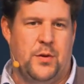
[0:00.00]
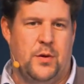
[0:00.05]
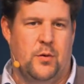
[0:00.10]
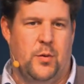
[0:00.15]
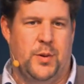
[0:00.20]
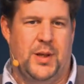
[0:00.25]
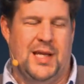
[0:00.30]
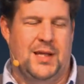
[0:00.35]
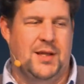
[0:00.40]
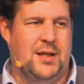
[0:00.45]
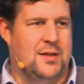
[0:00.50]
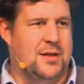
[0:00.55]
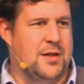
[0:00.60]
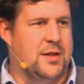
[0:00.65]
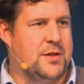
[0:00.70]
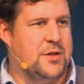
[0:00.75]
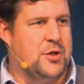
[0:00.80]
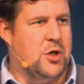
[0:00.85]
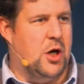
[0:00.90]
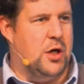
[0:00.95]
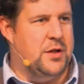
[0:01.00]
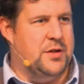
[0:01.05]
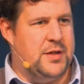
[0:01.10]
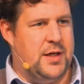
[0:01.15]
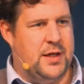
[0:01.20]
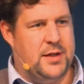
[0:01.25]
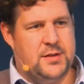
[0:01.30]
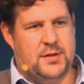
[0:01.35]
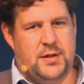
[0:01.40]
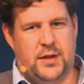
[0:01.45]
We can deduct
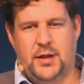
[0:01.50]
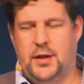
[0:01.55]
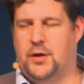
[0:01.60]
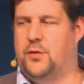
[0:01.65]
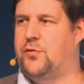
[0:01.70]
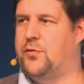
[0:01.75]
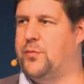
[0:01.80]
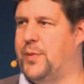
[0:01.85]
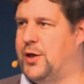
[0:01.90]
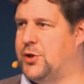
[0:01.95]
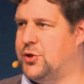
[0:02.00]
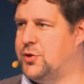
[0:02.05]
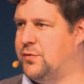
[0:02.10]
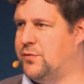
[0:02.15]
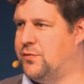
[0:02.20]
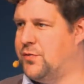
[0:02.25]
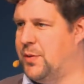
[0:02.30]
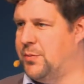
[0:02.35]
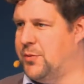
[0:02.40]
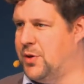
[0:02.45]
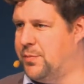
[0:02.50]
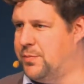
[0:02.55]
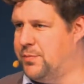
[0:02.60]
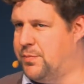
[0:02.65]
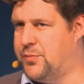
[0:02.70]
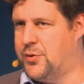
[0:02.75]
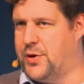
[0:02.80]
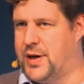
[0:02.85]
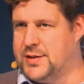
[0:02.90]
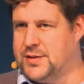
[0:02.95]
context and information from
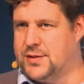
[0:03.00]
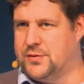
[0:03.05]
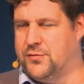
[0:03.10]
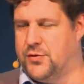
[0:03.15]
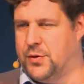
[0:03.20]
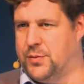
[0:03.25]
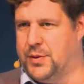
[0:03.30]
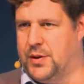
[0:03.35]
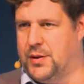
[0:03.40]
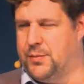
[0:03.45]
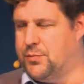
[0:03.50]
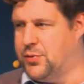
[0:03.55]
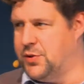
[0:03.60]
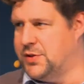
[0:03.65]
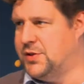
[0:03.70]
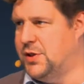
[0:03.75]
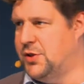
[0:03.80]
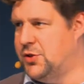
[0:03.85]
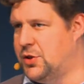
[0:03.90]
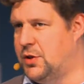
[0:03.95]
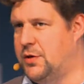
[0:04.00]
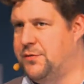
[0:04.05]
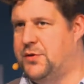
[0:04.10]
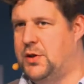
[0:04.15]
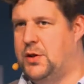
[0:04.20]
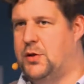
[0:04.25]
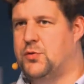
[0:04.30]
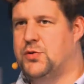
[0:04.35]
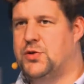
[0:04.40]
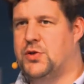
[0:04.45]
the position of
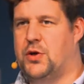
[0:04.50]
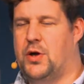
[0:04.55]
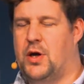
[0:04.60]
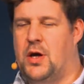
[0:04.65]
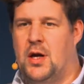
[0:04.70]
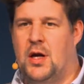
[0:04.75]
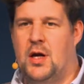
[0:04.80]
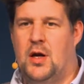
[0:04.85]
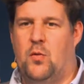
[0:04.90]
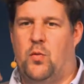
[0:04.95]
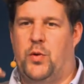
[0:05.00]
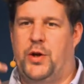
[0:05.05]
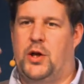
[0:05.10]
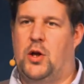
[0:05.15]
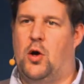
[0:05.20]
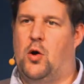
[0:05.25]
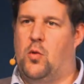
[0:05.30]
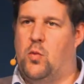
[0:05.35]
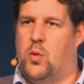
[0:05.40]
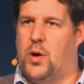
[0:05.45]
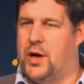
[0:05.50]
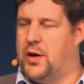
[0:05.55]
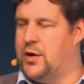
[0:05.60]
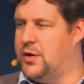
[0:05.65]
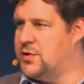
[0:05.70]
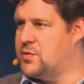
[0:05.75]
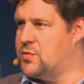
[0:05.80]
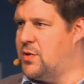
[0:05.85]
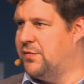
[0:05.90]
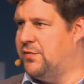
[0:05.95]
the user. We know where
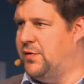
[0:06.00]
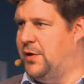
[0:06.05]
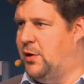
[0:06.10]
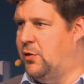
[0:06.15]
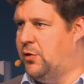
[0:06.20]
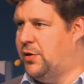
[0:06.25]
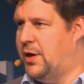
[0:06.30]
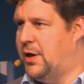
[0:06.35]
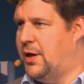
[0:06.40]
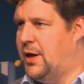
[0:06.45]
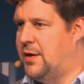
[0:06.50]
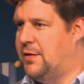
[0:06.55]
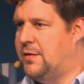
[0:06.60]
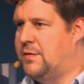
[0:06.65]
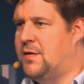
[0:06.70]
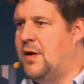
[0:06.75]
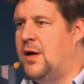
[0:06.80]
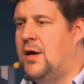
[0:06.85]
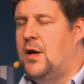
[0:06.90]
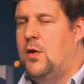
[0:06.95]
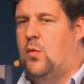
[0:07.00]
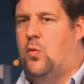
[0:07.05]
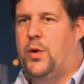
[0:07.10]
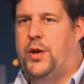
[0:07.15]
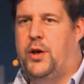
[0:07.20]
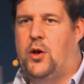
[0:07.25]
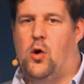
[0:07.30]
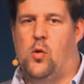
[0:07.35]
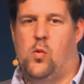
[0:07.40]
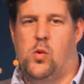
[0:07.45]
he's roughly looking at. We
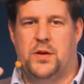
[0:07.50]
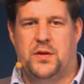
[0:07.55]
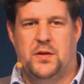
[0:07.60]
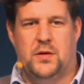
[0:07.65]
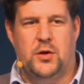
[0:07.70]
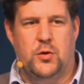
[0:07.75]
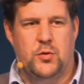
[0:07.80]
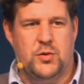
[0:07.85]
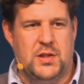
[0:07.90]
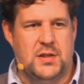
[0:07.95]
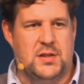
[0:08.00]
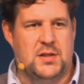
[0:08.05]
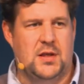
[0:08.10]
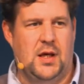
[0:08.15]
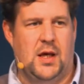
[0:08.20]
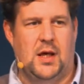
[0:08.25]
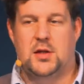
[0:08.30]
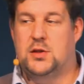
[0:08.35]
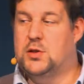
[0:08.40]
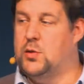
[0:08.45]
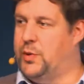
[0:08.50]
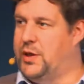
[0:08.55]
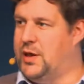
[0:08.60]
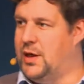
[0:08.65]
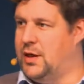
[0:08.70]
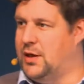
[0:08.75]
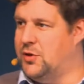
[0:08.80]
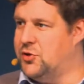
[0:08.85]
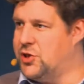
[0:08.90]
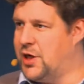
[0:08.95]
know what the user is seeing, so we
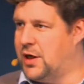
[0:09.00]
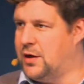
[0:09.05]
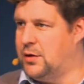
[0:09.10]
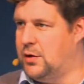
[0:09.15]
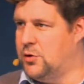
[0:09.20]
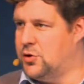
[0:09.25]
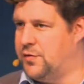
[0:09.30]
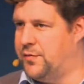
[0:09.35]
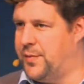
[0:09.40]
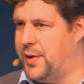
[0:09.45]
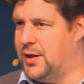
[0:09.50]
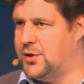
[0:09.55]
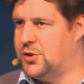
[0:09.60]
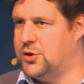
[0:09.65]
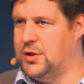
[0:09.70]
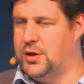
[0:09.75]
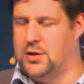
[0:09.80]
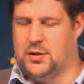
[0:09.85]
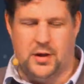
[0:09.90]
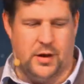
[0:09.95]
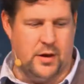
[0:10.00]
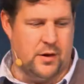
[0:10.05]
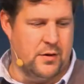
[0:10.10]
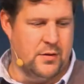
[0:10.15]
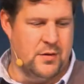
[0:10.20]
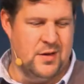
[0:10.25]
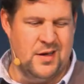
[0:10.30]
can inject information in there.